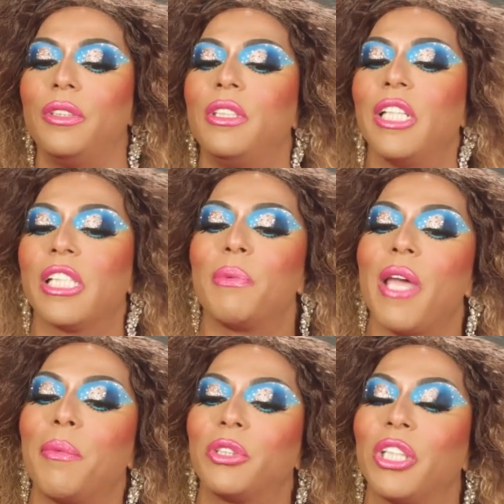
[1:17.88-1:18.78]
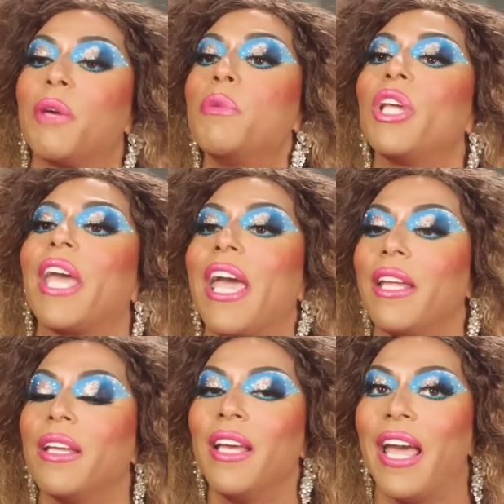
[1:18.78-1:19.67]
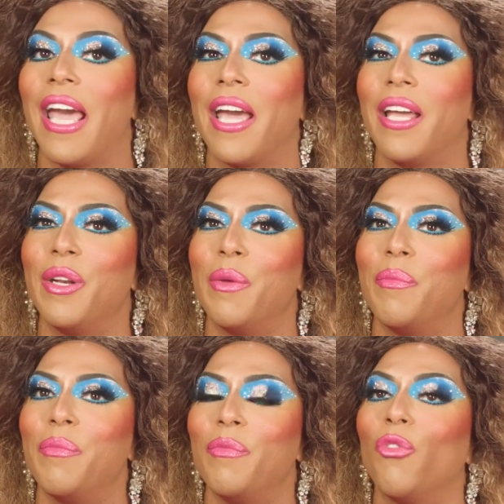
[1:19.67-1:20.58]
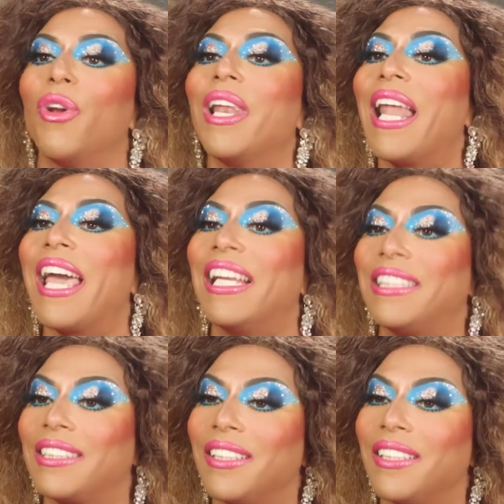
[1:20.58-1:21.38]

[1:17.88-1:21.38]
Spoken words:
just be able to communicate and relate